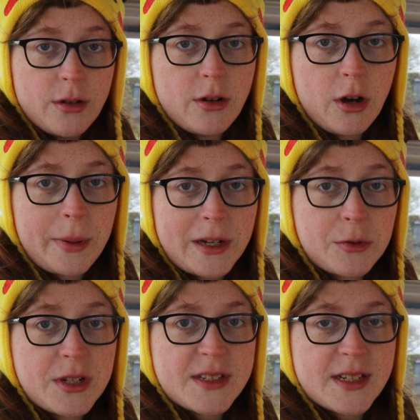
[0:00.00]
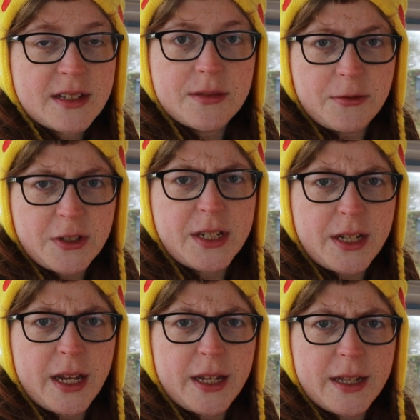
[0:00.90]
not a bad word said for
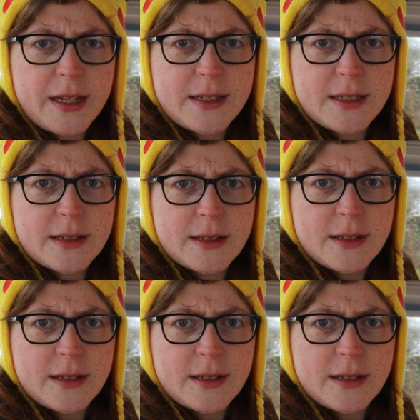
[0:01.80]
today at least.